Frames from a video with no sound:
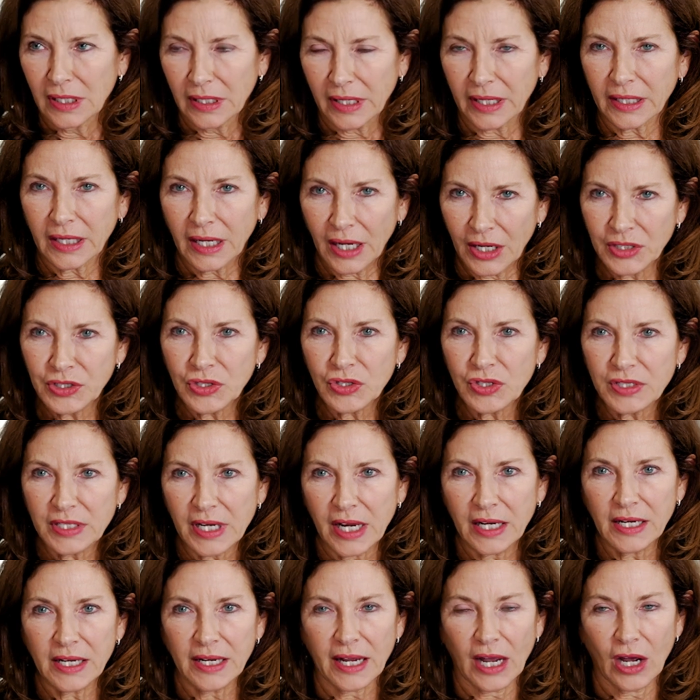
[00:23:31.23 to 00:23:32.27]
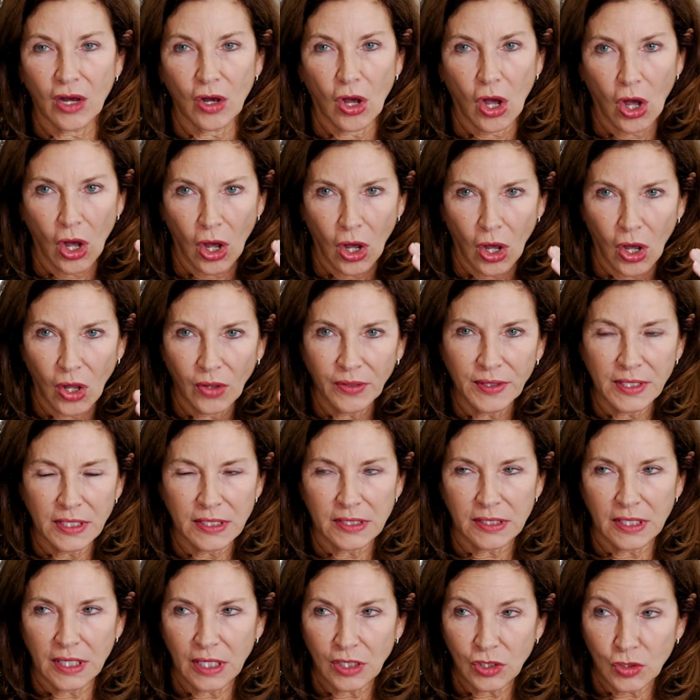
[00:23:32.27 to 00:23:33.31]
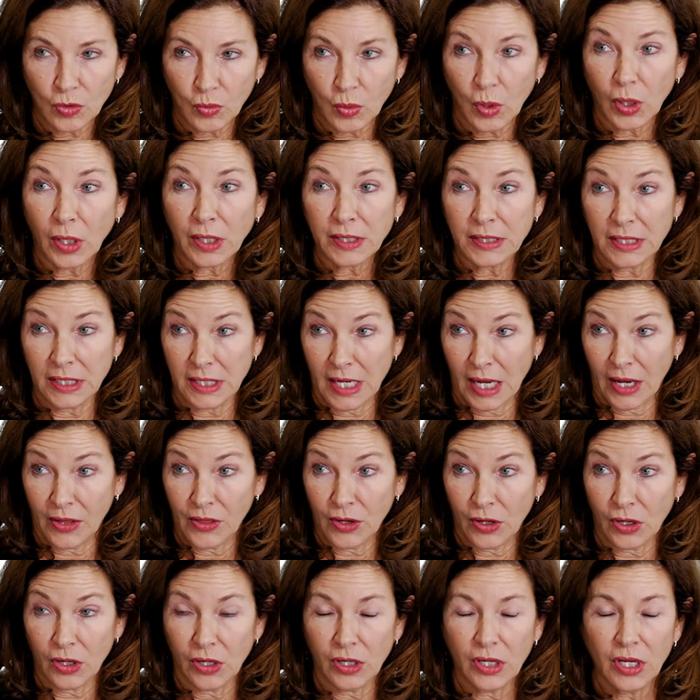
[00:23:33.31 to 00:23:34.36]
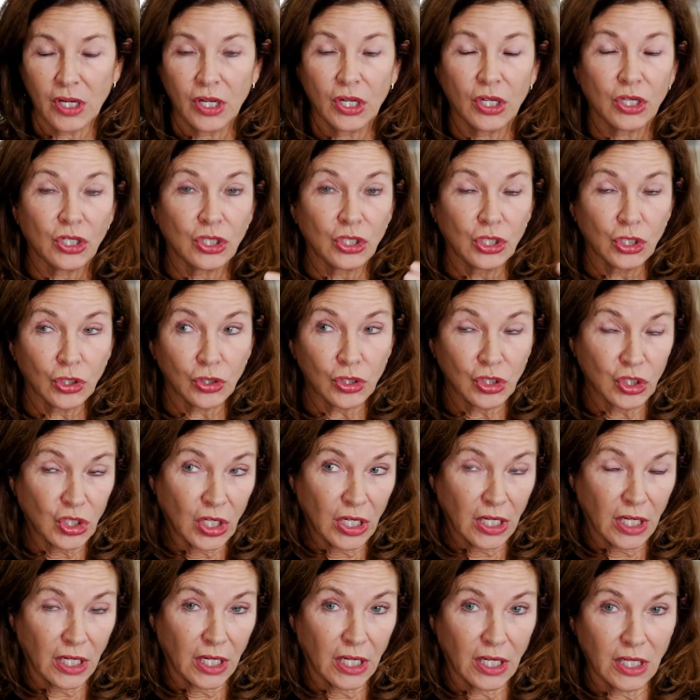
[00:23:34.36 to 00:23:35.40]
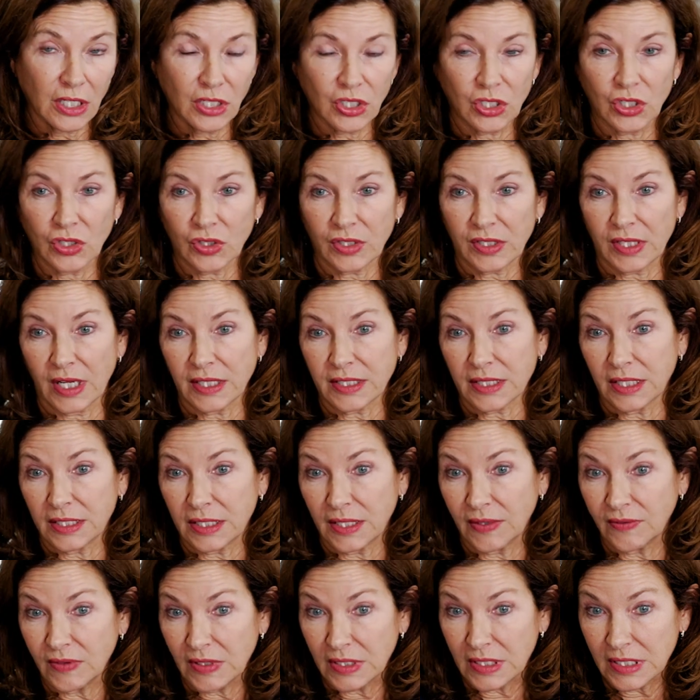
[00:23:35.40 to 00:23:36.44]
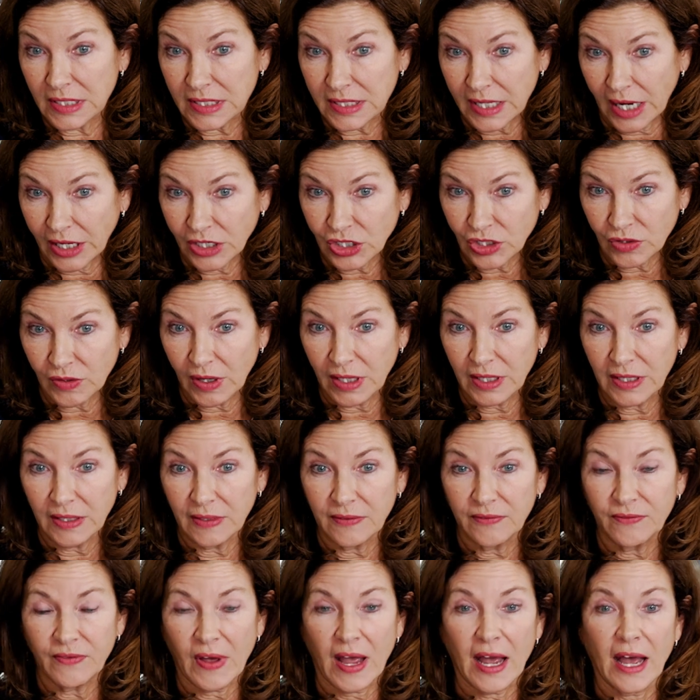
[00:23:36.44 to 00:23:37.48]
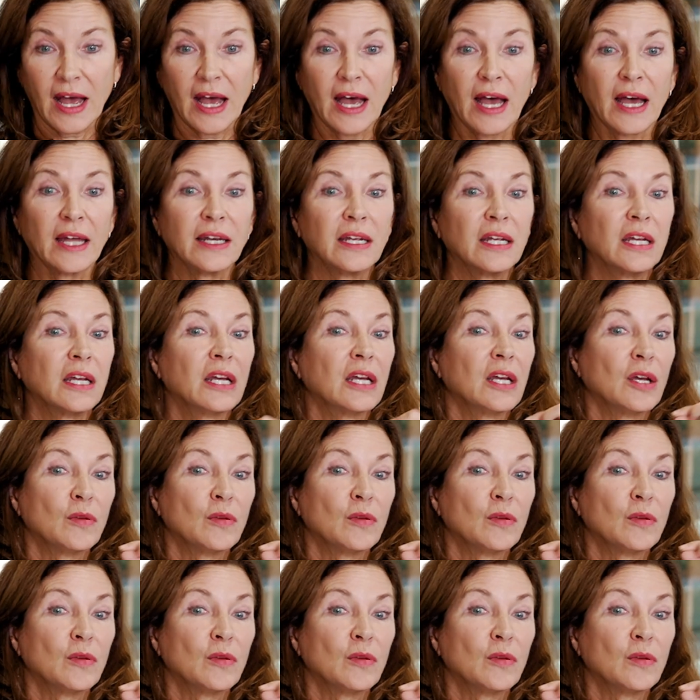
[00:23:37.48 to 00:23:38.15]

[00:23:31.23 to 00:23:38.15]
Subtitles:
Like understanding how all these things work together, your genes, your sensitivity to saturated fat,